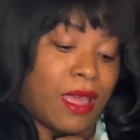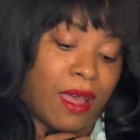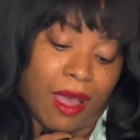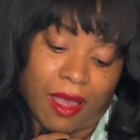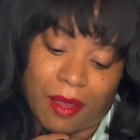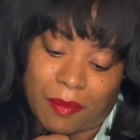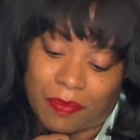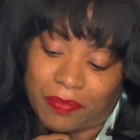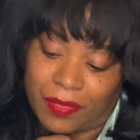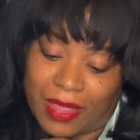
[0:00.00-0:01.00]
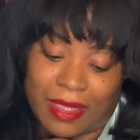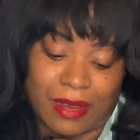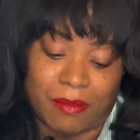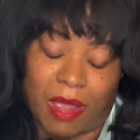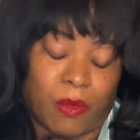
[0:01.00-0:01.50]
And
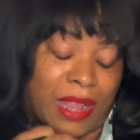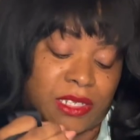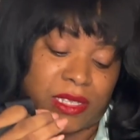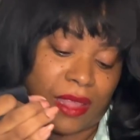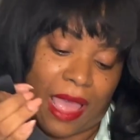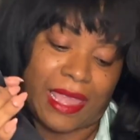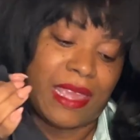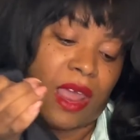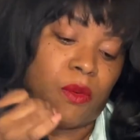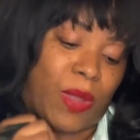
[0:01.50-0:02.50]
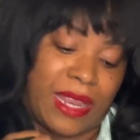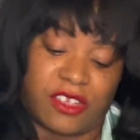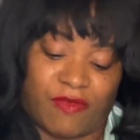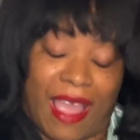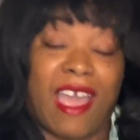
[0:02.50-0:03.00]
I cannot wait.
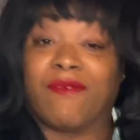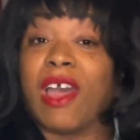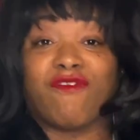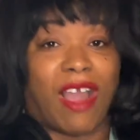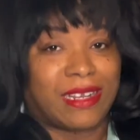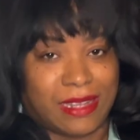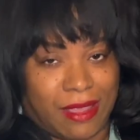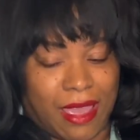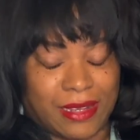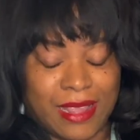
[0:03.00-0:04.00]
I have not rocked it yet.